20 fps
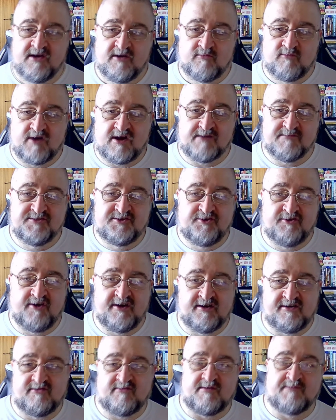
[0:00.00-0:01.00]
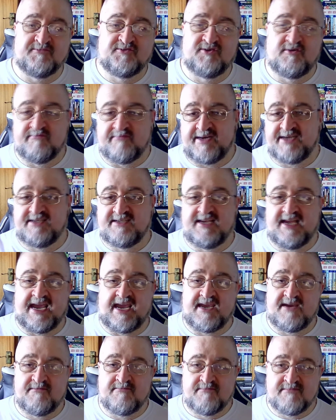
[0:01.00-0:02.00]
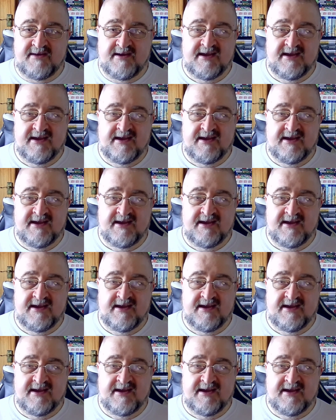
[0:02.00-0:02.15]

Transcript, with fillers: what I'm doing? Look what I'm doing with my time.